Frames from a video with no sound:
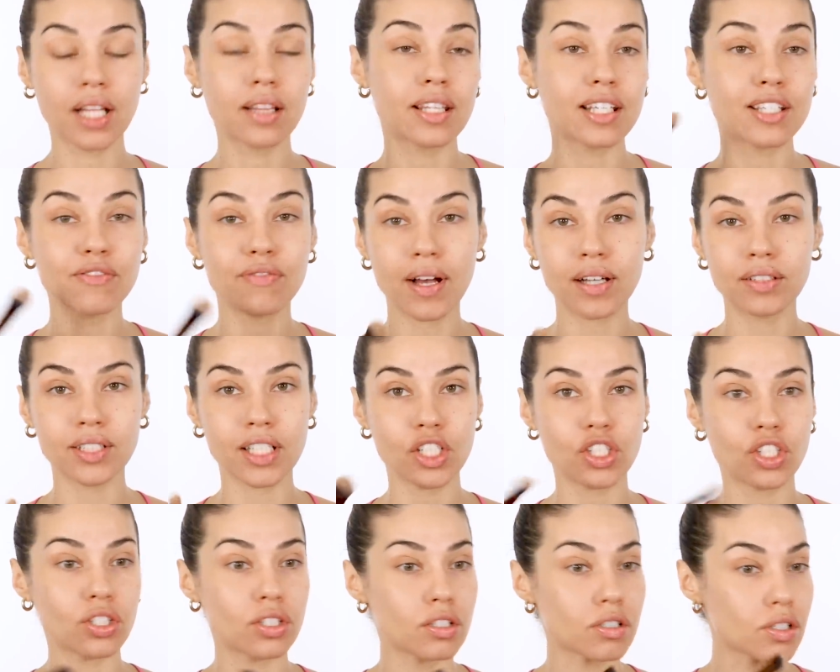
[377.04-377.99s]
This
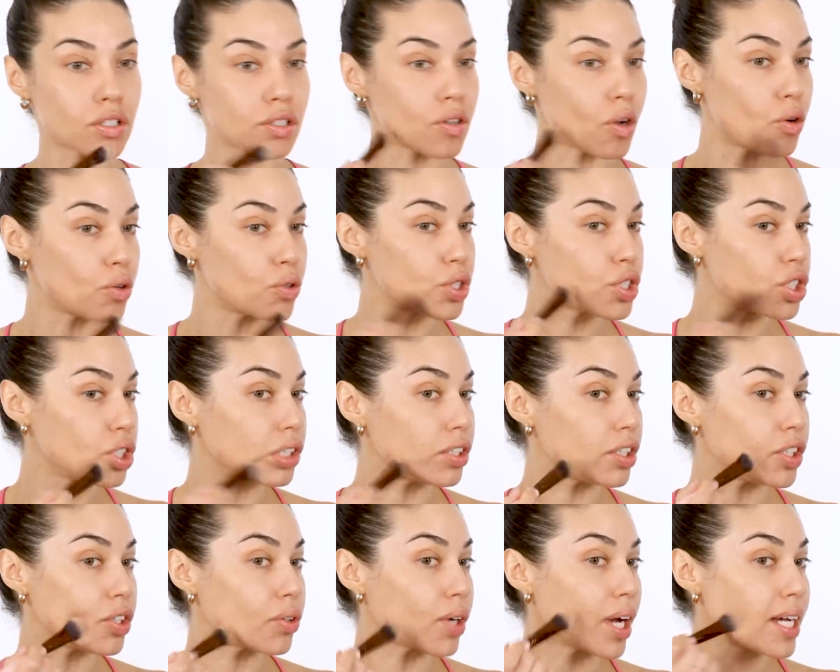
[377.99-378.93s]
foundation is so sheer,
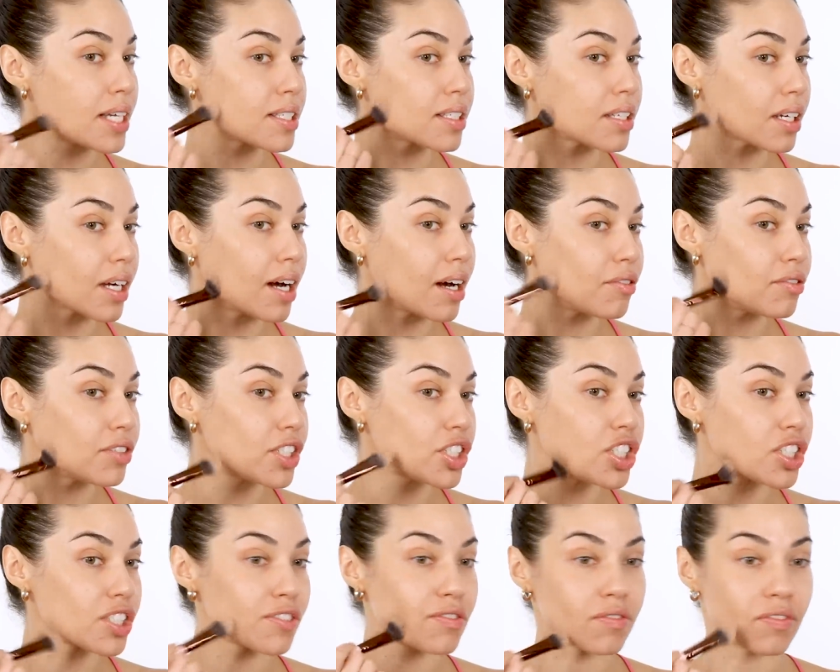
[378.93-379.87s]
you guys. The
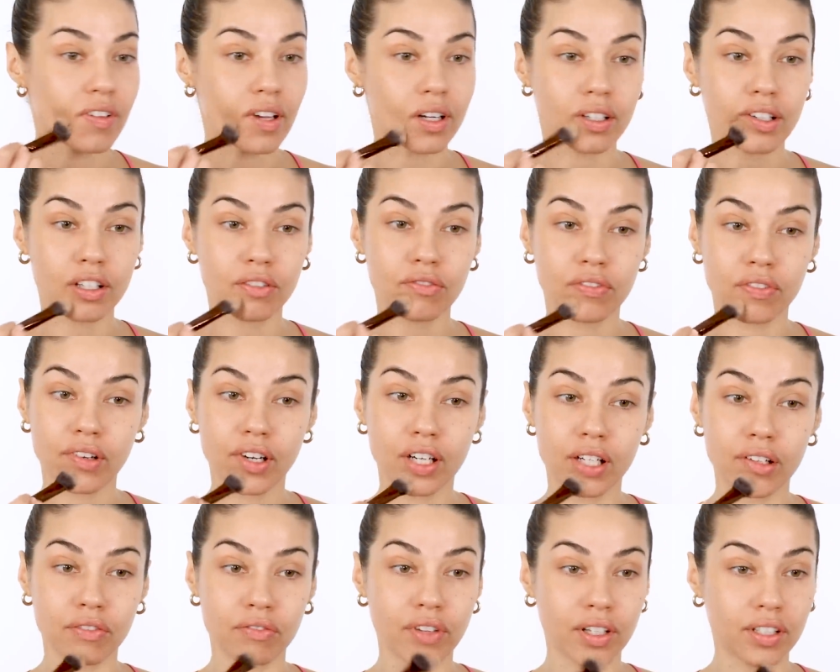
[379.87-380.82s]
coverage is very,
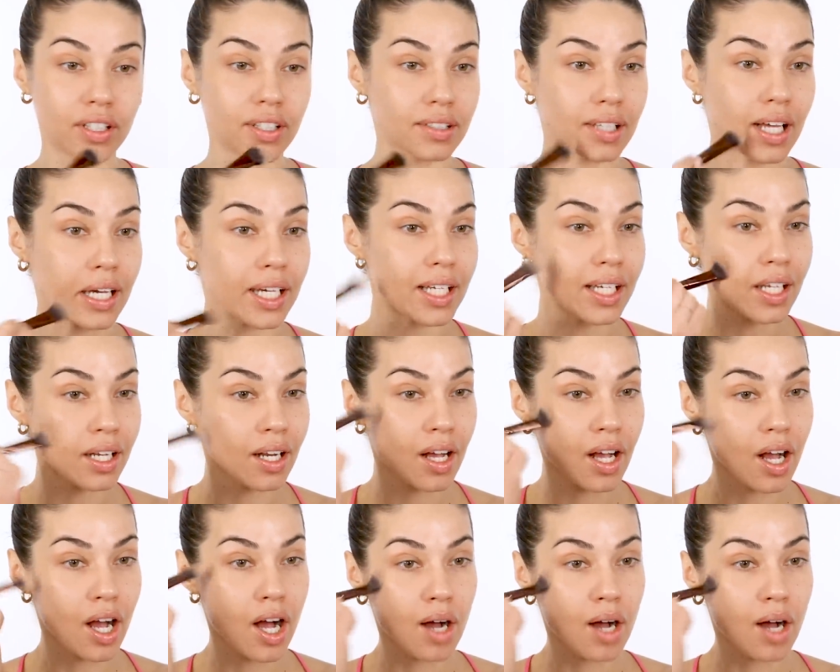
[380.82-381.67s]
very, very light.